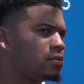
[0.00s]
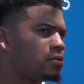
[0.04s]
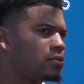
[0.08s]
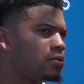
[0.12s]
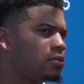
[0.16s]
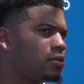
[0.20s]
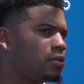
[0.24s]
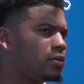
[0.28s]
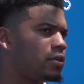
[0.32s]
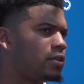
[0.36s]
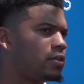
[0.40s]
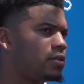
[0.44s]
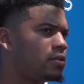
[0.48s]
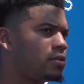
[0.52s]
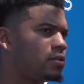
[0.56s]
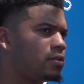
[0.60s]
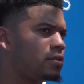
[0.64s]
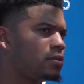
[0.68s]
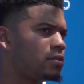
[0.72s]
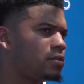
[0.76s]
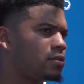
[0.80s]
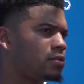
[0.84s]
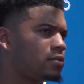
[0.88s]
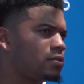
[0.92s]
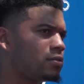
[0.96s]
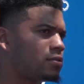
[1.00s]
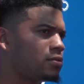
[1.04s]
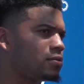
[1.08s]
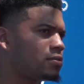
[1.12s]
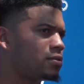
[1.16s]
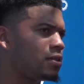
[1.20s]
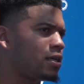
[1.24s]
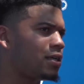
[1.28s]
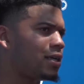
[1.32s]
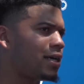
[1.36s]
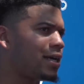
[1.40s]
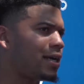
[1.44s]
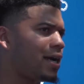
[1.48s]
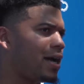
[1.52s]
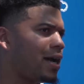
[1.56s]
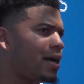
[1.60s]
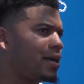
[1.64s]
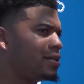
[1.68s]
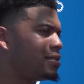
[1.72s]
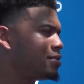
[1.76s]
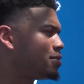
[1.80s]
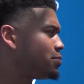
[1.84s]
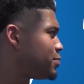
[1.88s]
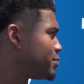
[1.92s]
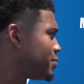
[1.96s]
you know, I like how
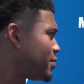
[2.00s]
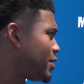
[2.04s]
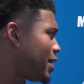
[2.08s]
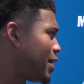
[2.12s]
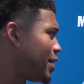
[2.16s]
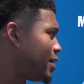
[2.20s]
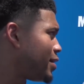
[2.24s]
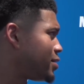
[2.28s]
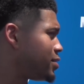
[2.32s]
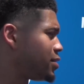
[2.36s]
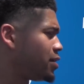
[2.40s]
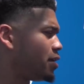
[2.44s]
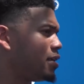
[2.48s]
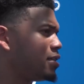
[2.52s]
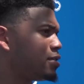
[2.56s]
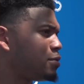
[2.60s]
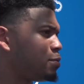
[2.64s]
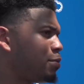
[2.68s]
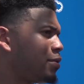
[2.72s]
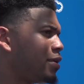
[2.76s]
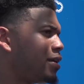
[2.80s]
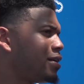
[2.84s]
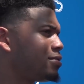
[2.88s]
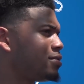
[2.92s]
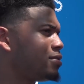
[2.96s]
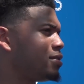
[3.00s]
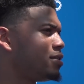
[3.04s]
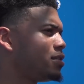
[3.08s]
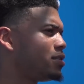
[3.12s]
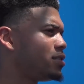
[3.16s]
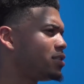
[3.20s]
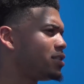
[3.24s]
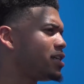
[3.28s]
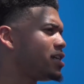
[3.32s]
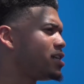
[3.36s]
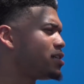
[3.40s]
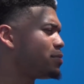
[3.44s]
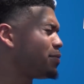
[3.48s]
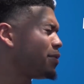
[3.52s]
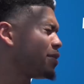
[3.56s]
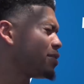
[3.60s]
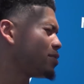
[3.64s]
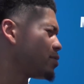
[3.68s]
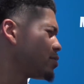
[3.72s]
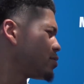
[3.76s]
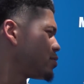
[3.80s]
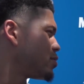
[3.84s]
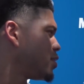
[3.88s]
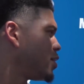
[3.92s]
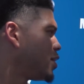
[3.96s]
his press and Shea's
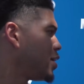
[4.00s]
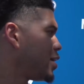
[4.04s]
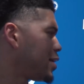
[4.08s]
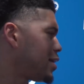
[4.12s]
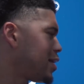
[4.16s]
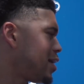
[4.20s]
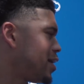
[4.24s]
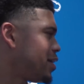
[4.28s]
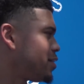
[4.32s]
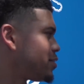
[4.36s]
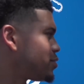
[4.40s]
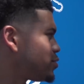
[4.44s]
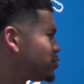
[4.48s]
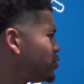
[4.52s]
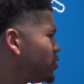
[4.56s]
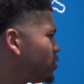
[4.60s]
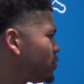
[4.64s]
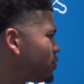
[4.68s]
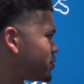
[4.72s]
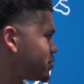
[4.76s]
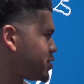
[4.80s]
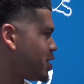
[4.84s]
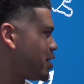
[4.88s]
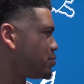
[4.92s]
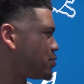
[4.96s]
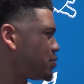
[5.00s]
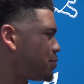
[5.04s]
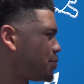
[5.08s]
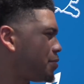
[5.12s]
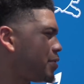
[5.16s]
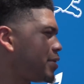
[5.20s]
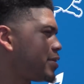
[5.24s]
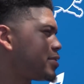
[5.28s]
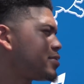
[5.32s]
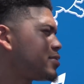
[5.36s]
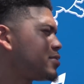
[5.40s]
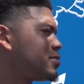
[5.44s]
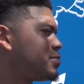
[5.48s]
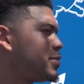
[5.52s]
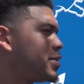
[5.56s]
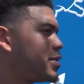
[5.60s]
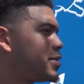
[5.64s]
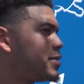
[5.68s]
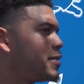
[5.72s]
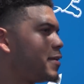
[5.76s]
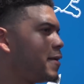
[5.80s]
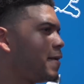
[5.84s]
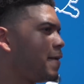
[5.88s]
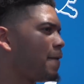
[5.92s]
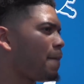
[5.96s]
press is kind of two different types of presses, but,
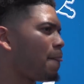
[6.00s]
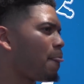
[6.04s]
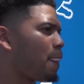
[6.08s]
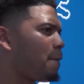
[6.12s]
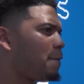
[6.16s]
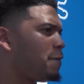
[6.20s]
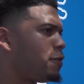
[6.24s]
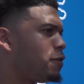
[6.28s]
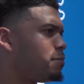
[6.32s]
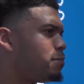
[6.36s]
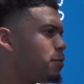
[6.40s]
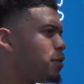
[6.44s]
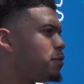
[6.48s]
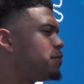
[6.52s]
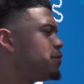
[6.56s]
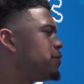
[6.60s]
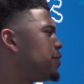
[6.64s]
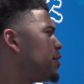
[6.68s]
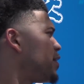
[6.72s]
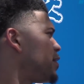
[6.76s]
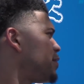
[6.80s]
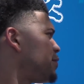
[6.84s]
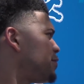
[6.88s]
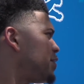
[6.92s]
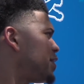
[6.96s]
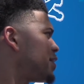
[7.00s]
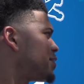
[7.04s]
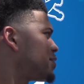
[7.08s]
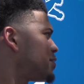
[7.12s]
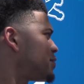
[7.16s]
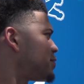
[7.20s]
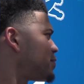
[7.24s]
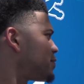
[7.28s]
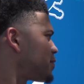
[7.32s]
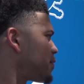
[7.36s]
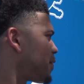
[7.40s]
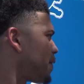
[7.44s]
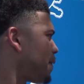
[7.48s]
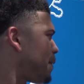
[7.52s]
you know, both very effective.